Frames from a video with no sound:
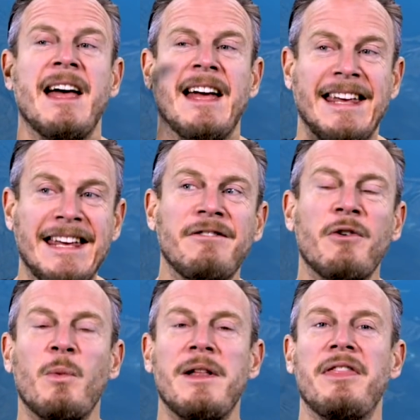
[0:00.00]

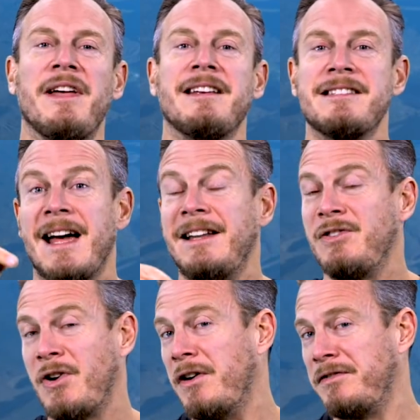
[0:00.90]
even when things get
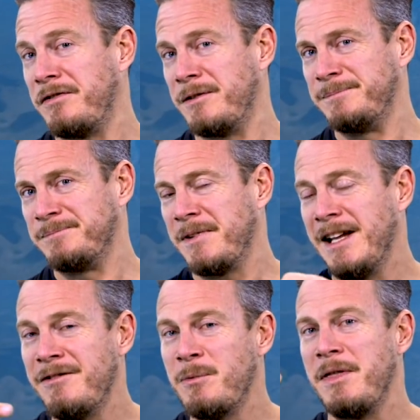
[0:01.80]
tough,
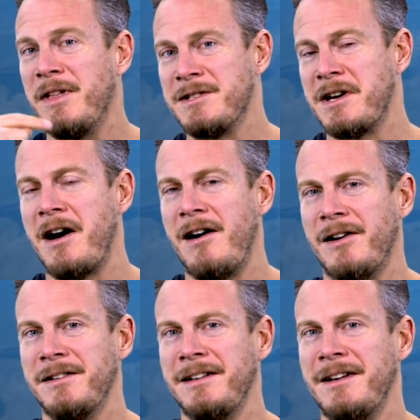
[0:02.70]
even when things are
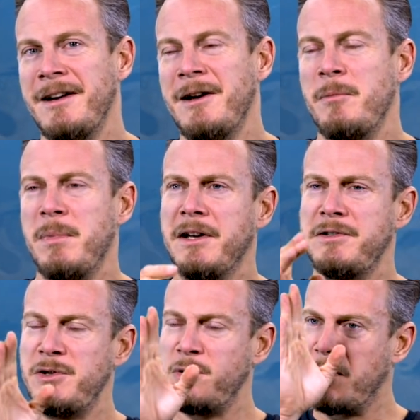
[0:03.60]
hard? Because
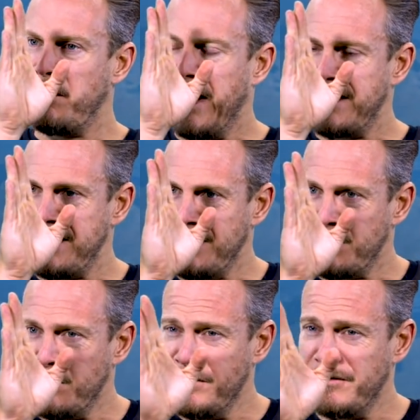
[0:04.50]
it's your capacity to
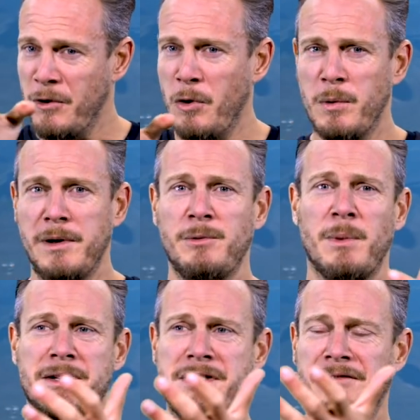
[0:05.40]
move forward
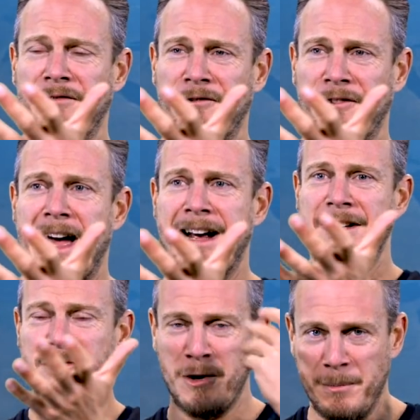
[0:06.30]
whilst the flak
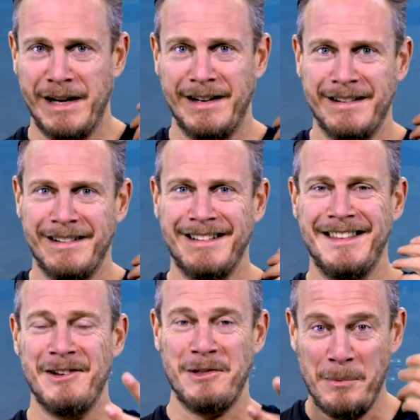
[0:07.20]
is coming
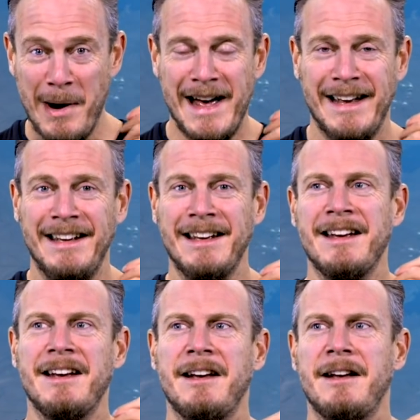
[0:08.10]
the other way
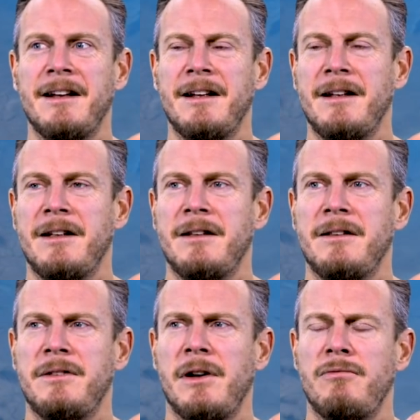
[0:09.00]

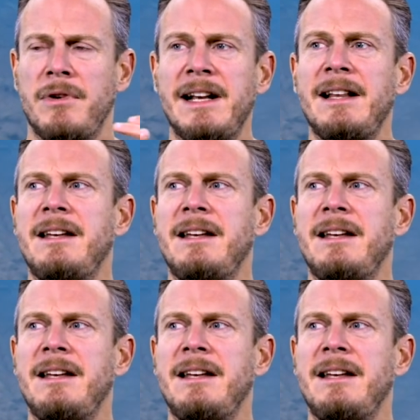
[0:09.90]
that really